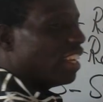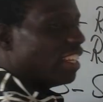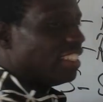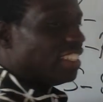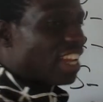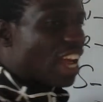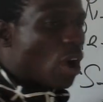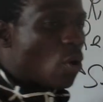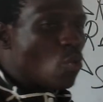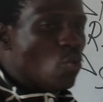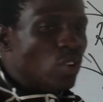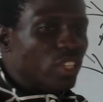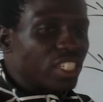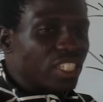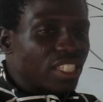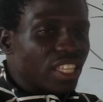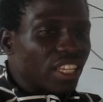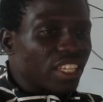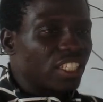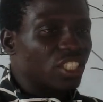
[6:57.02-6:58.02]
That will
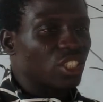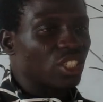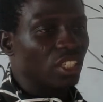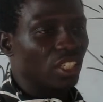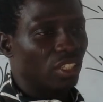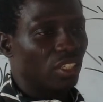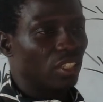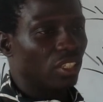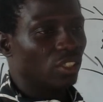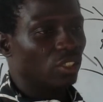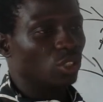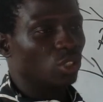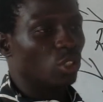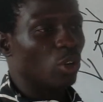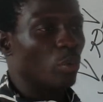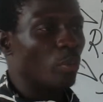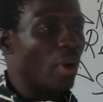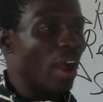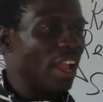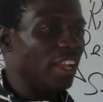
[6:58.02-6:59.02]
stick to your
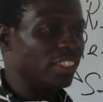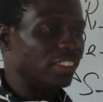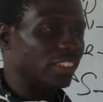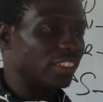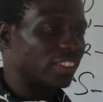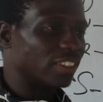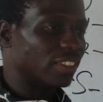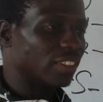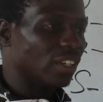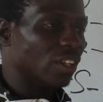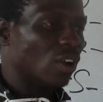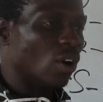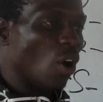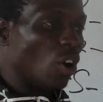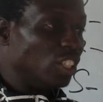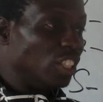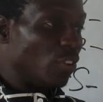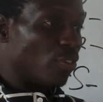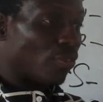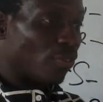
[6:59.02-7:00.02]
mind or
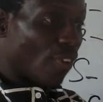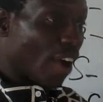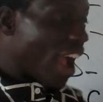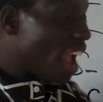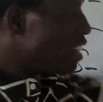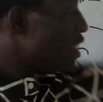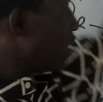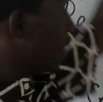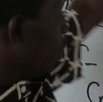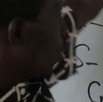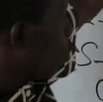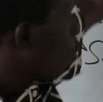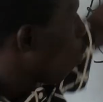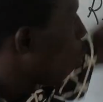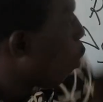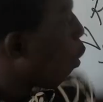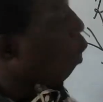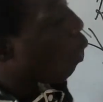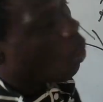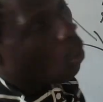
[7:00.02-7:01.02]
define the
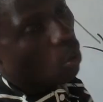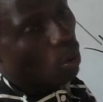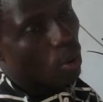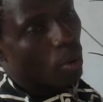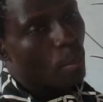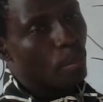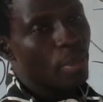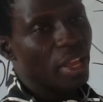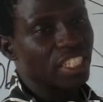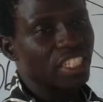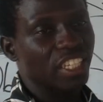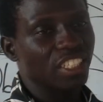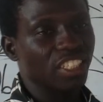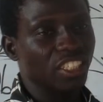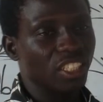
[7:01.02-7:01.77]
whole message in the